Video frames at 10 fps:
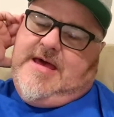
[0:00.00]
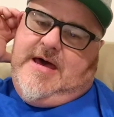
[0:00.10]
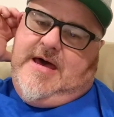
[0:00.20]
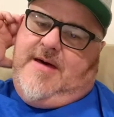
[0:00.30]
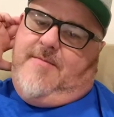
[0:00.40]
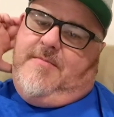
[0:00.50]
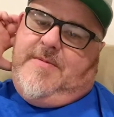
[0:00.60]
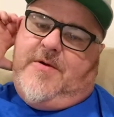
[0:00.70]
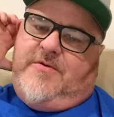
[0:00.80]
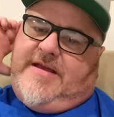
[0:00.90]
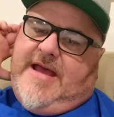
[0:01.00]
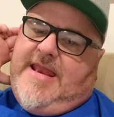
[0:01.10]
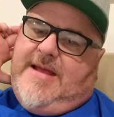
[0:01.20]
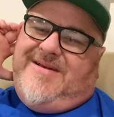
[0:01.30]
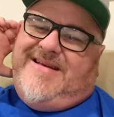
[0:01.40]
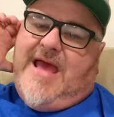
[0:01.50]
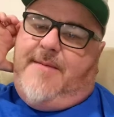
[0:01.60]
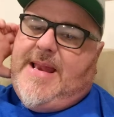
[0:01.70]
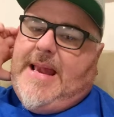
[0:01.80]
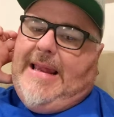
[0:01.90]
But there's a guy named
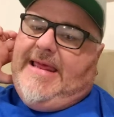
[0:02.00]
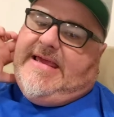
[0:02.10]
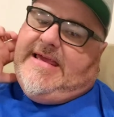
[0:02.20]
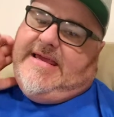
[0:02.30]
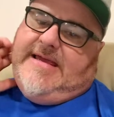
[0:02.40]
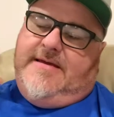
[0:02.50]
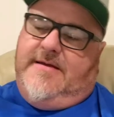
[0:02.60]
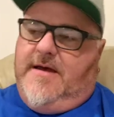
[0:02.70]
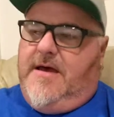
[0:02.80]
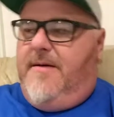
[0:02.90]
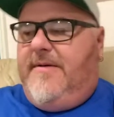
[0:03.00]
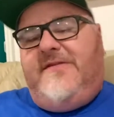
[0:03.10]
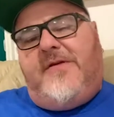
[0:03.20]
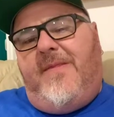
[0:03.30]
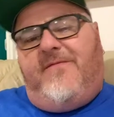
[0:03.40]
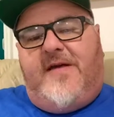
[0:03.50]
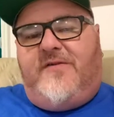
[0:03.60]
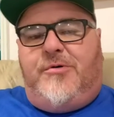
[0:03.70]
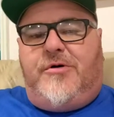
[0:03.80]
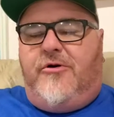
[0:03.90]
Devin Lee. He's on the
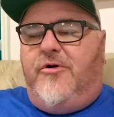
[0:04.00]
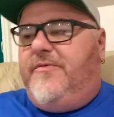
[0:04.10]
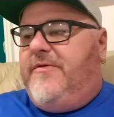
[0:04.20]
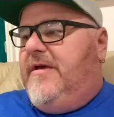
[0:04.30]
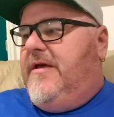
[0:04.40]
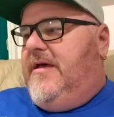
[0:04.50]
Facebook groups.